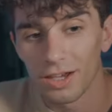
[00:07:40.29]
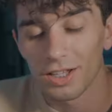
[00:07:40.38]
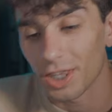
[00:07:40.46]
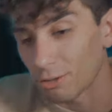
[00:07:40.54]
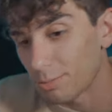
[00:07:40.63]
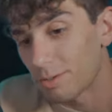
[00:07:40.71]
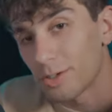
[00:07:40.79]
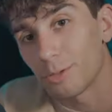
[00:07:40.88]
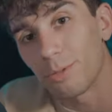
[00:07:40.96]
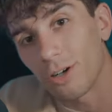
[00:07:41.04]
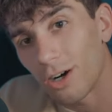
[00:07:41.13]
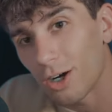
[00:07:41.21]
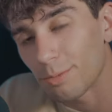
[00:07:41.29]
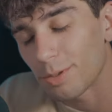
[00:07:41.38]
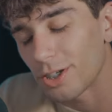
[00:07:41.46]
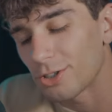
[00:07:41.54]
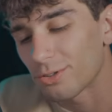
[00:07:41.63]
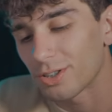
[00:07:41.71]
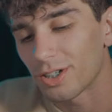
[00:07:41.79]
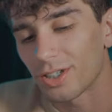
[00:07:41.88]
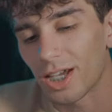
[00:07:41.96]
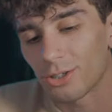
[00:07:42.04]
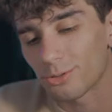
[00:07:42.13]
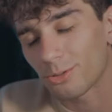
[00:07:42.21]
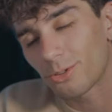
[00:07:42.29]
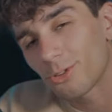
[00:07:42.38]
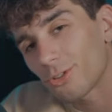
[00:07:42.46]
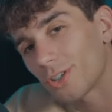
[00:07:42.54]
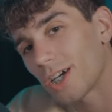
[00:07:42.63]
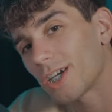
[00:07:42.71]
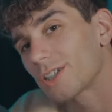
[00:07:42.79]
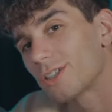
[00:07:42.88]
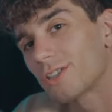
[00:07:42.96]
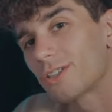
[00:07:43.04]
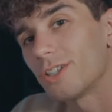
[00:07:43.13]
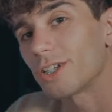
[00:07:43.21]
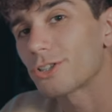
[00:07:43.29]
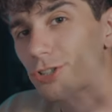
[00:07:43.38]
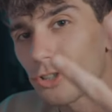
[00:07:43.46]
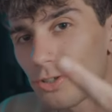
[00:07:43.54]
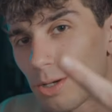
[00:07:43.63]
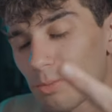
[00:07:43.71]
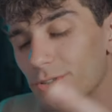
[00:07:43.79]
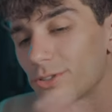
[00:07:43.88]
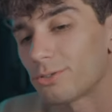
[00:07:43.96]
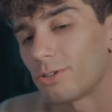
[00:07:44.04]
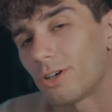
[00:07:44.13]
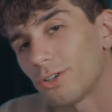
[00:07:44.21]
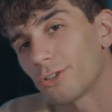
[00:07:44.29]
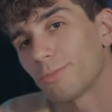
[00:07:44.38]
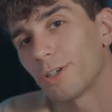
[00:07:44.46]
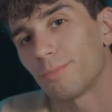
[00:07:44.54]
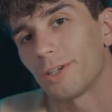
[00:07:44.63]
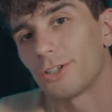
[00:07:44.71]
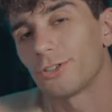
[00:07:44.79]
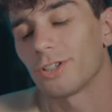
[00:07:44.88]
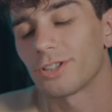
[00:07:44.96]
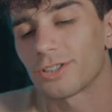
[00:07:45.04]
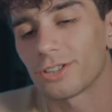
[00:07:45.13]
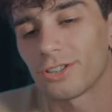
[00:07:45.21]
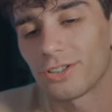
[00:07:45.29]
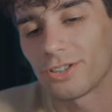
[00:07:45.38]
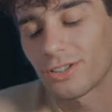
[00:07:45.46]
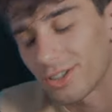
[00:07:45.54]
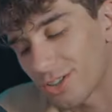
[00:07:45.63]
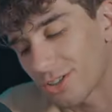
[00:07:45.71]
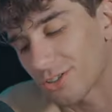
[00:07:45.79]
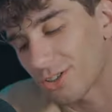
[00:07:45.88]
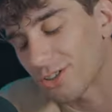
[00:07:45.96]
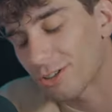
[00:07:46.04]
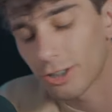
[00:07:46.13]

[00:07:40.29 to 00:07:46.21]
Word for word: that will be available on Patreon. As early access, the next two episodes will also be on Patreon. So let's get started.